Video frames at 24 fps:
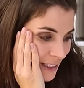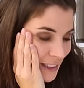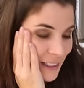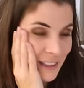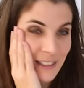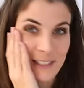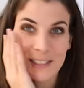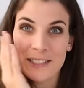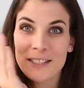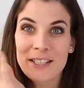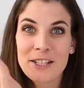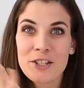And
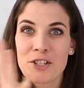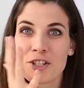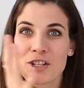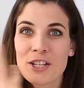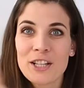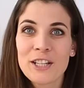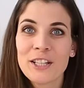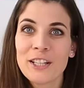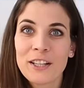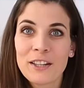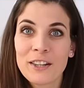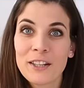there's
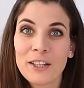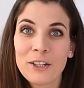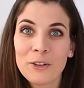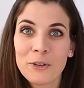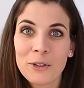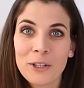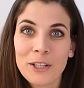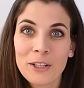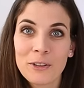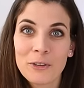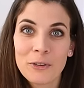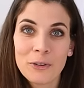literally nothing you
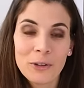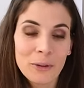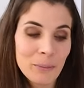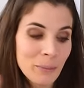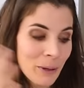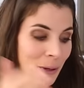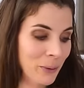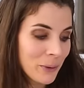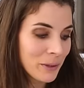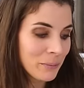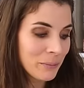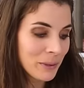can do
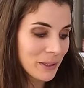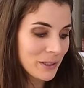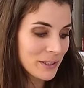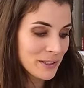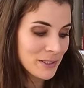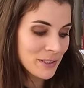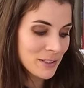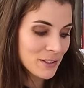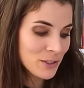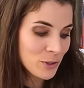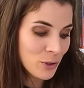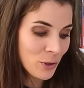about it because
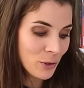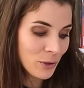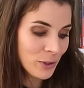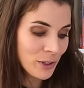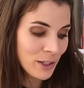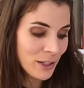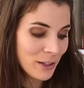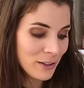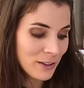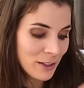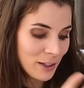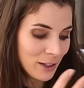it's got
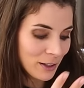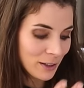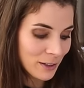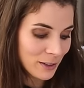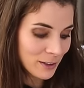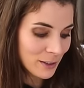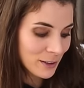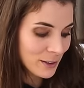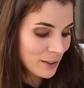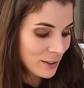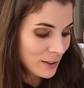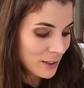nothing.
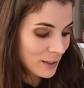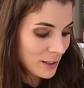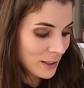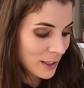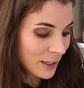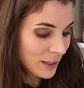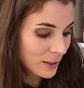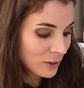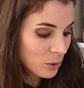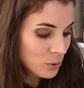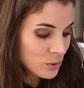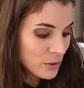
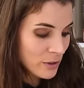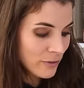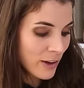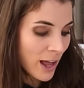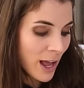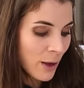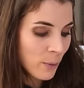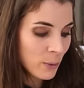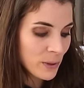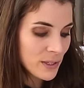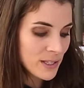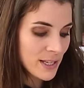Like those
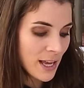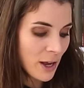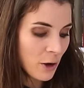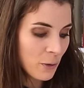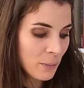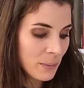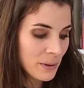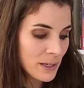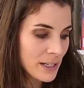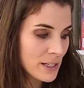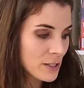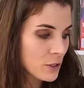flowers
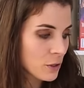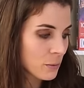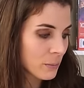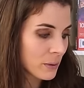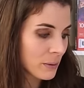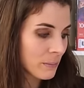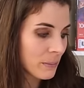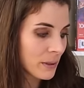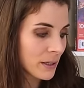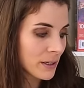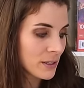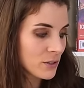help a little
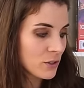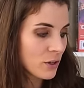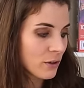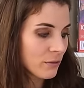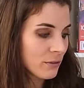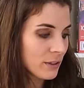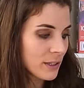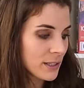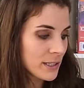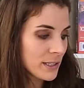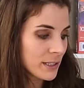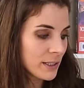bit because
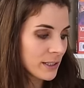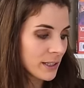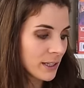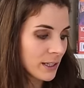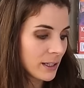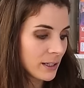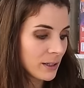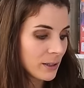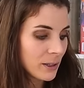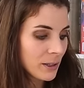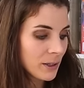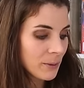obviously
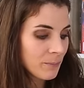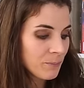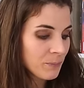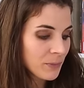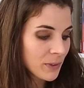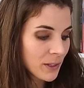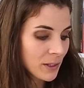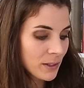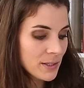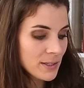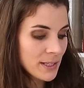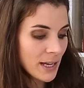they
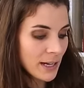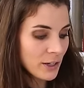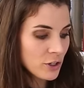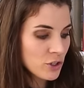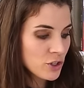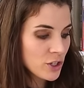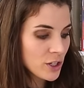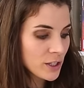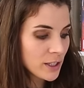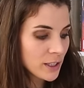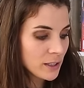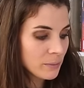
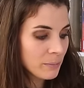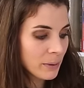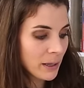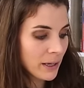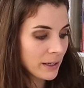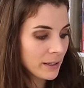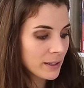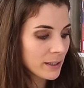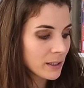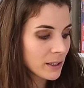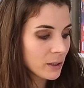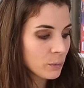section it, but I
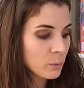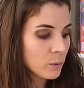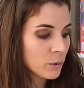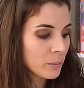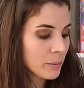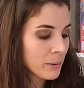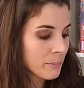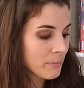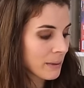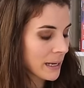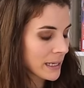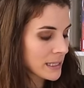think it would
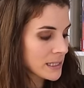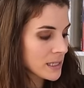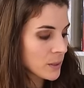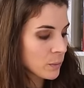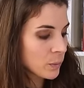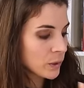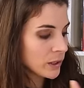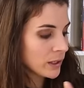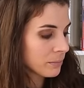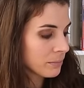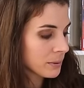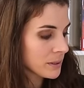be better
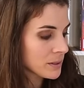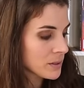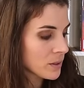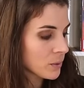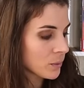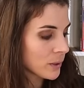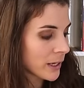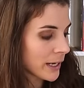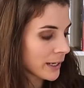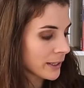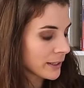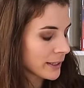with a puzzle
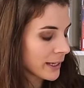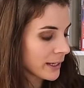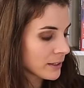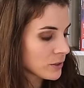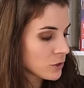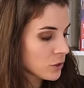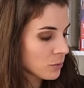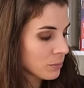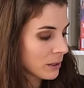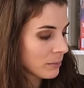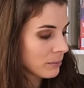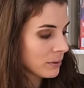like that
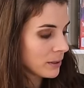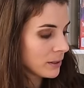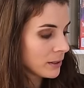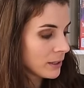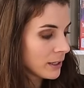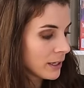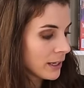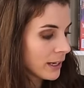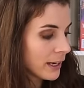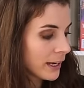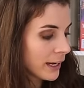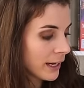to
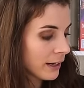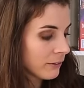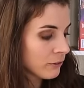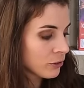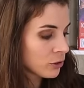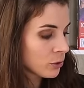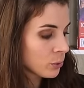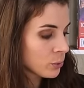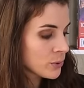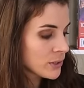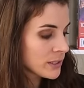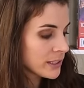maybe have
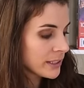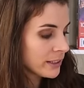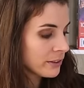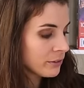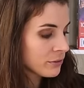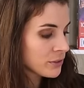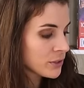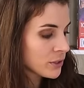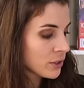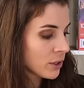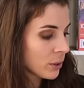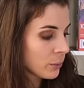those
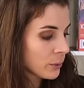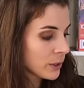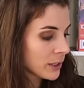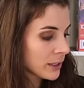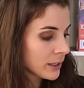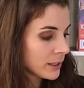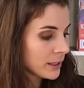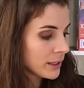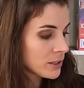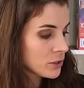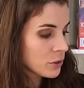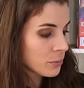leaves going a
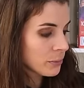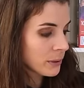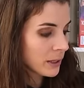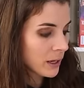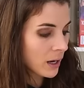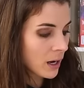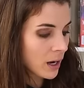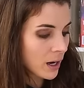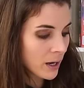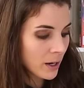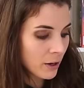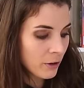little bit
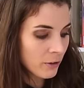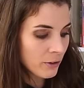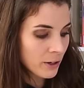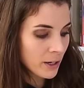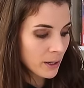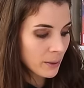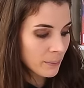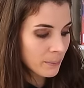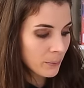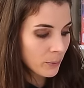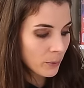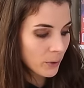higher
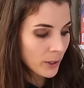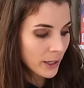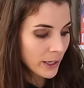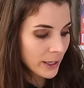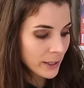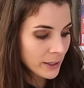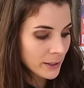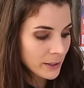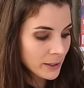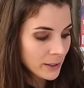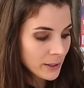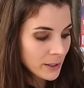up or
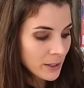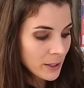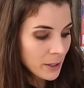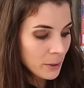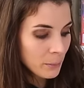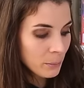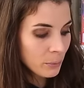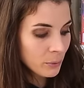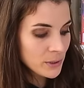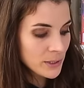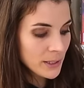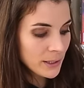like
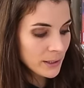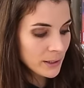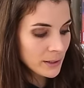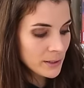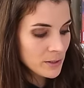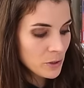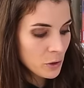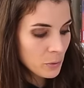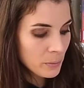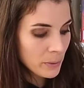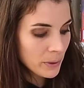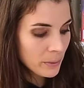put a
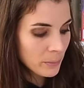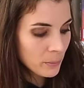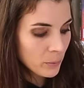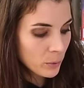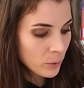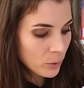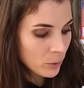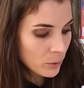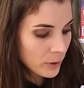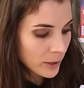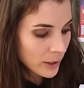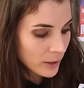little bit
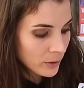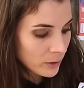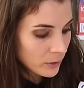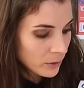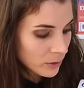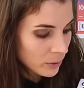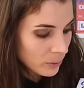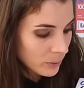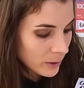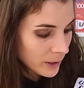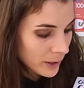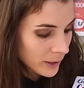more, I don't
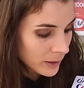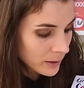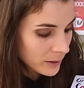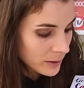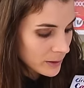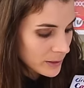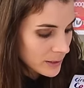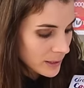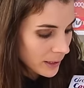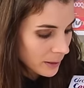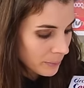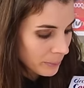know what that
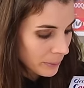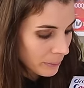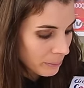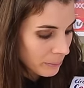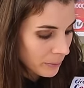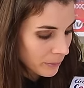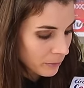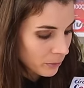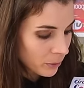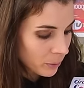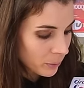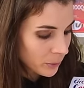is, like
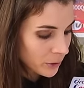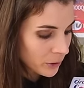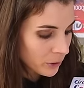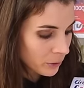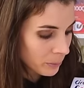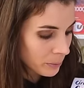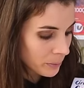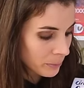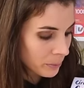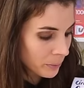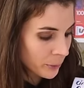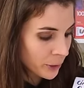pepperoni or
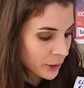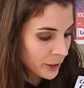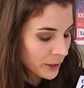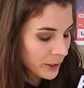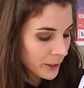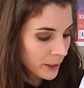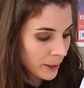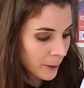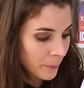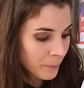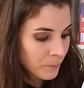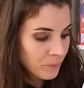
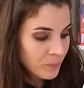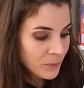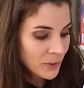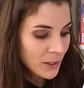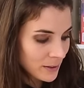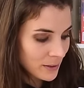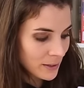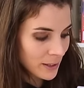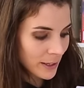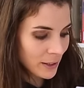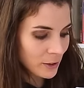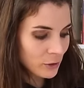paprika,
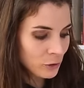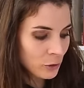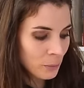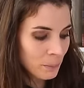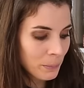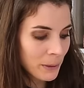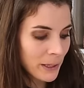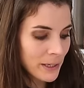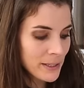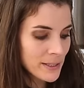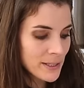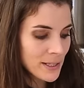like to
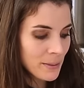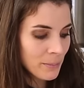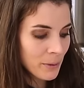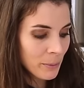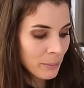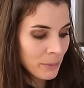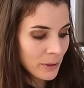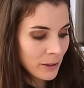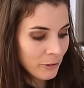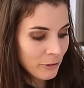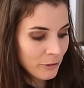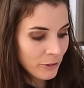place them a
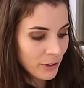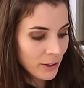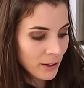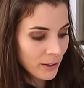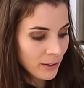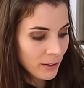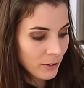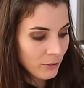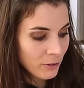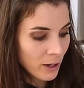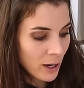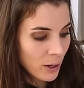bit
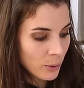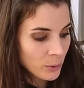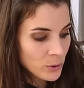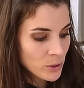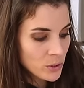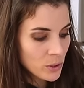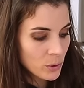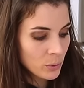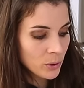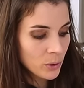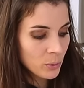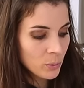further out
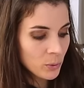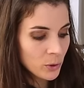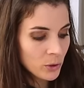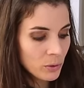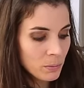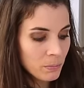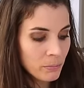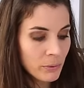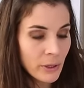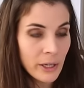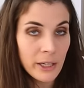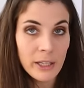so you
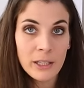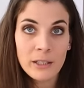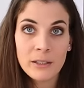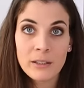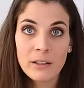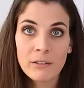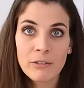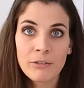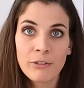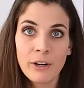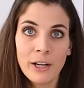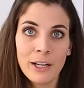would break the
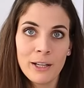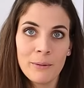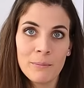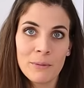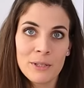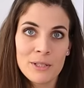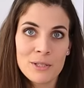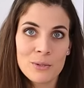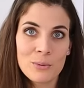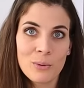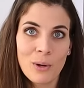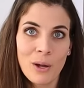frame
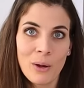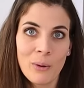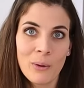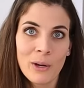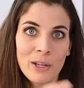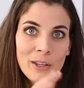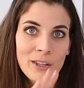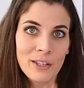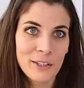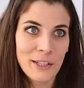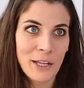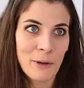as well. I
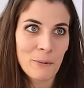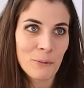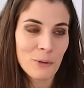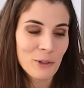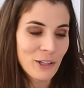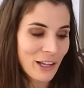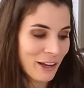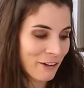think that would